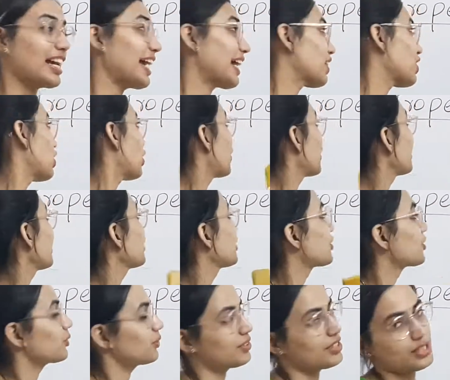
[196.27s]
According
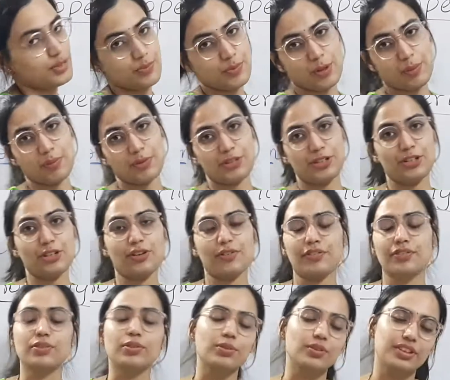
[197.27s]
to this property of
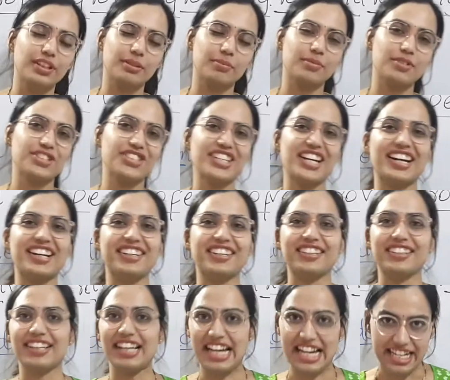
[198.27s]
whole numbers
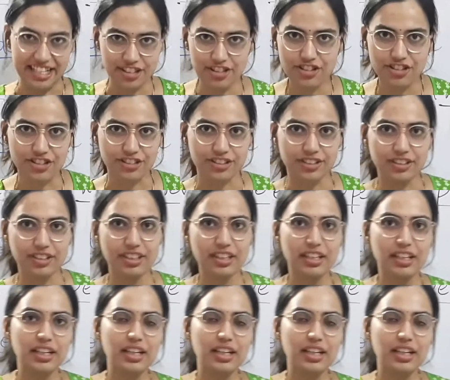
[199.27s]
under addition,